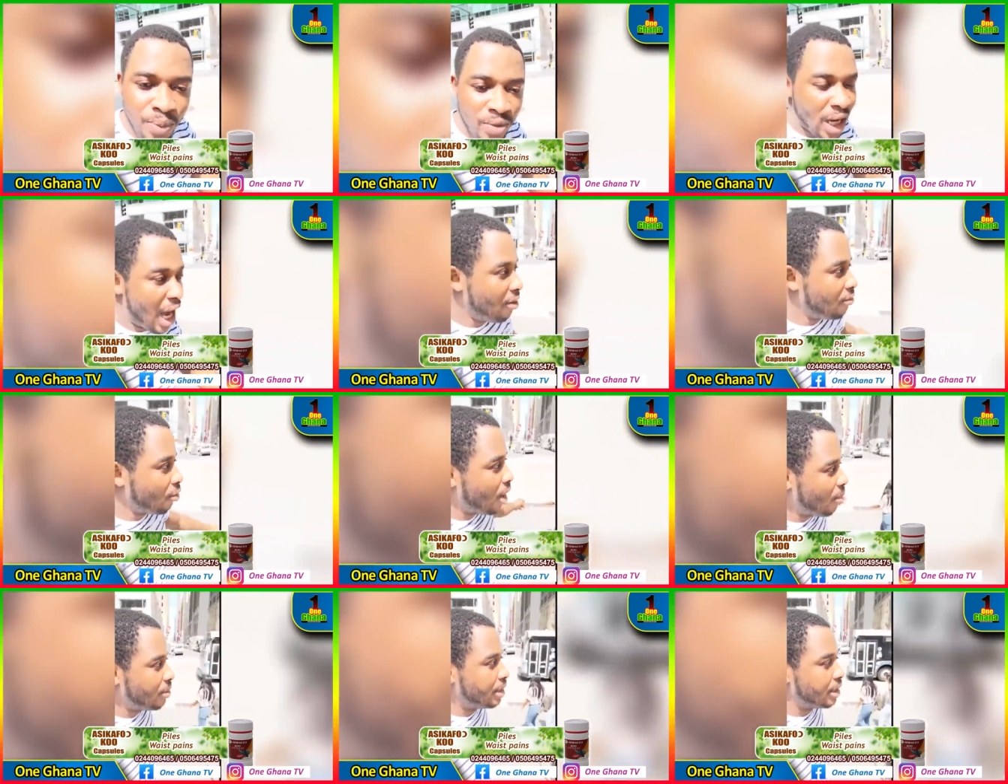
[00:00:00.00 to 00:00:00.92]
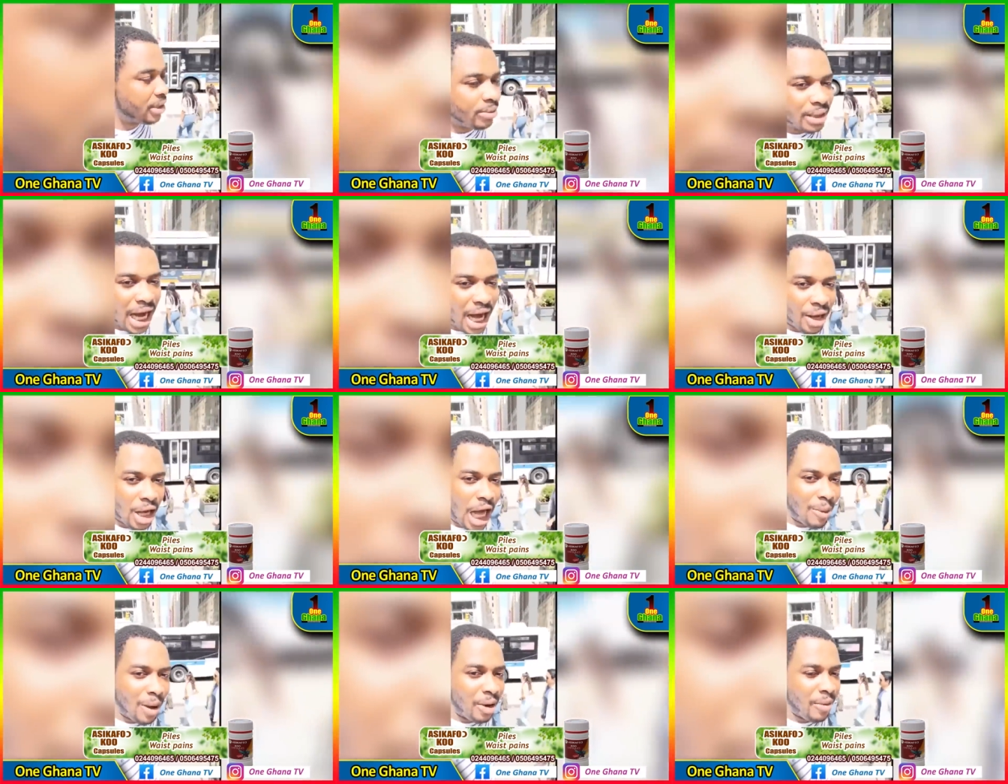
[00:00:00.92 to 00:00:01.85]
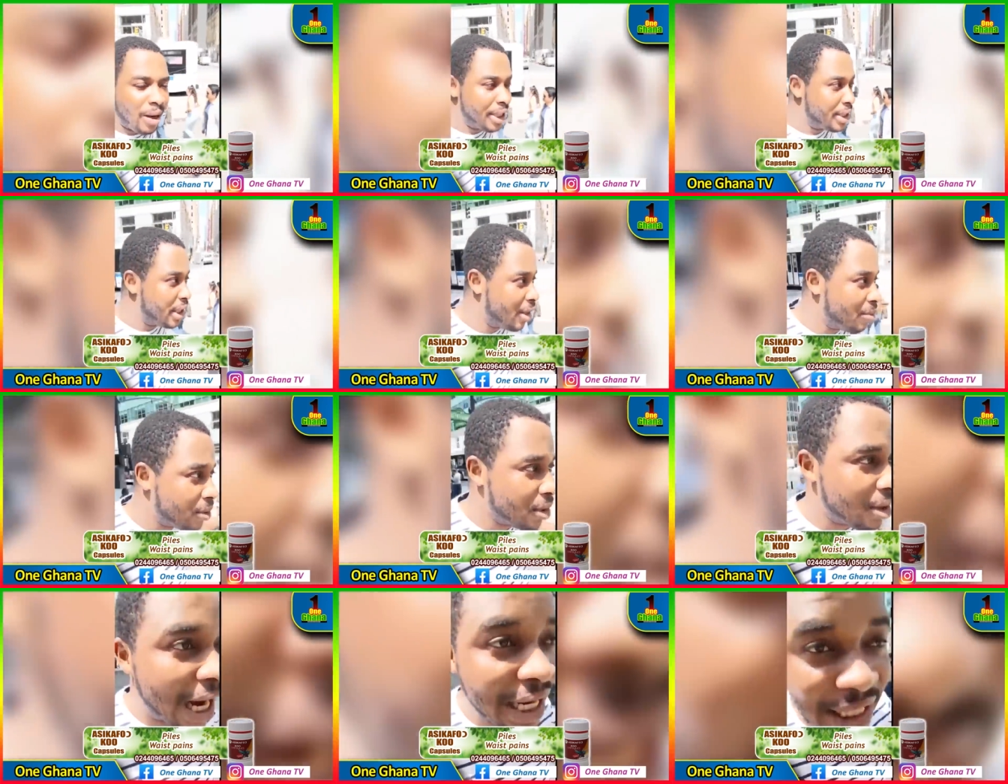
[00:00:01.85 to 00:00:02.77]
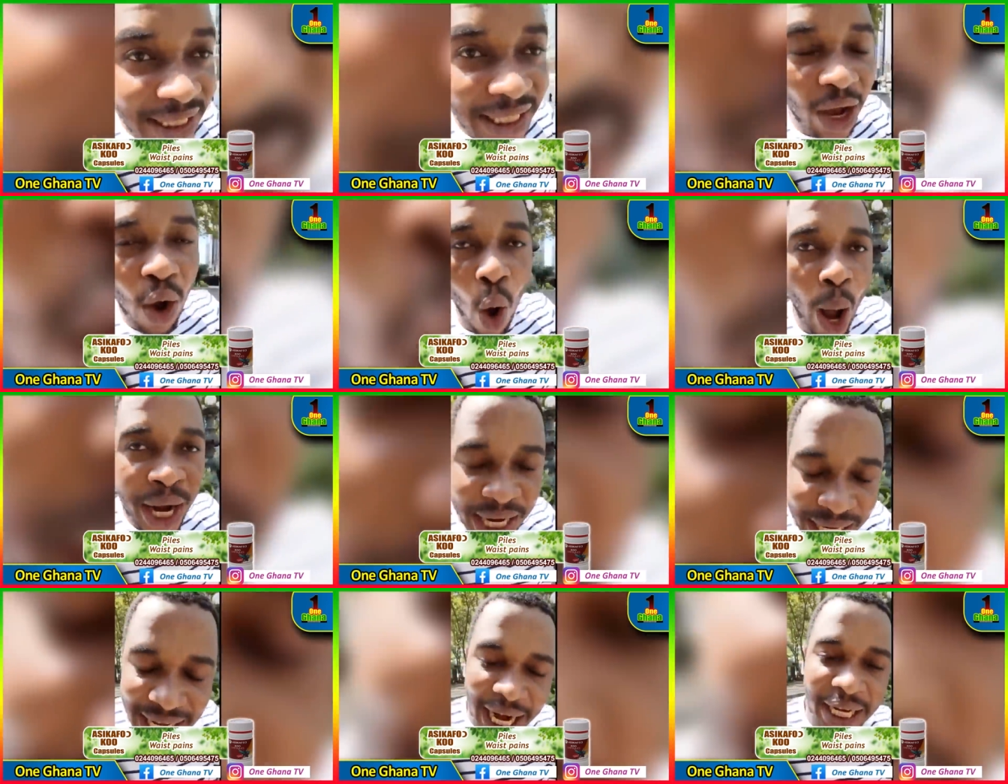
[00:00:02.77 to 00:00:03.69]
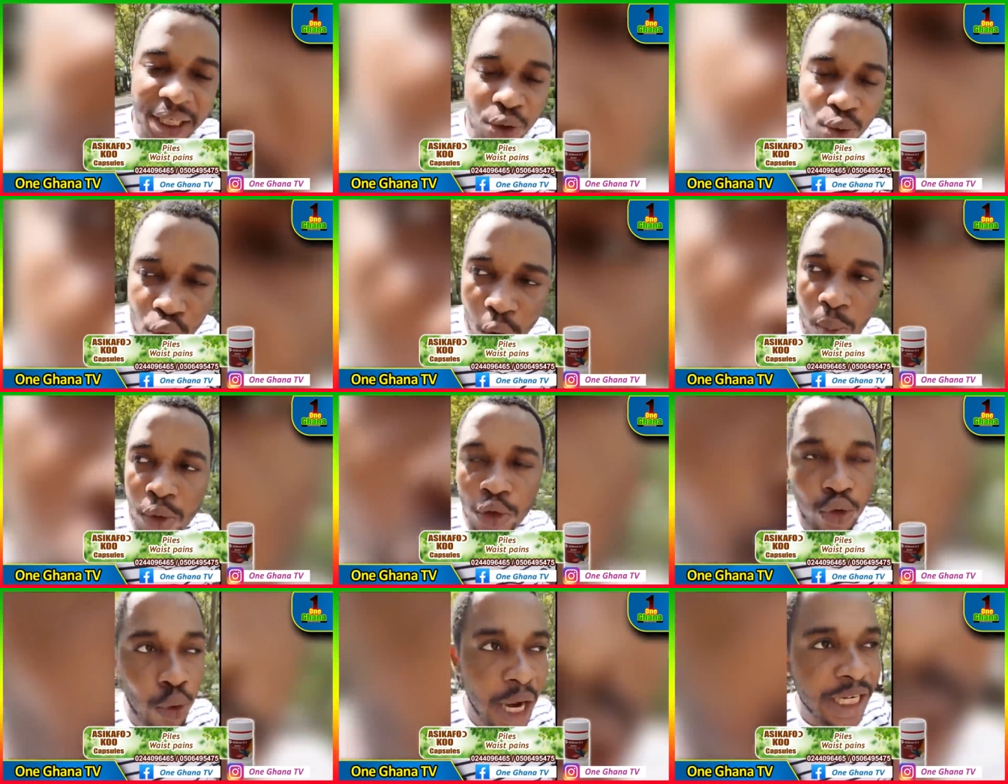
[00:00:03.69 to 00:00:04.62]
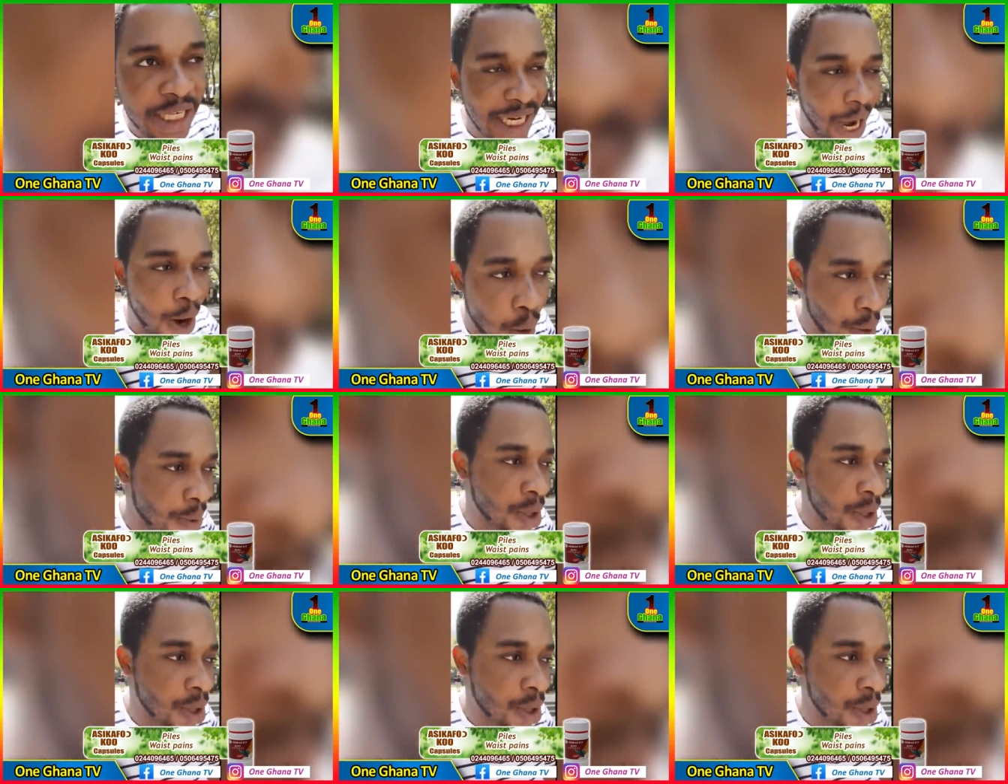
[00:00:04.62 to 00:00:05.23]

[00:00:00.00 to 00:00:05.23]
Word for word: Every 1 minute to be a my basin. At least on Henia, Nicro Munsu, and Nidaho.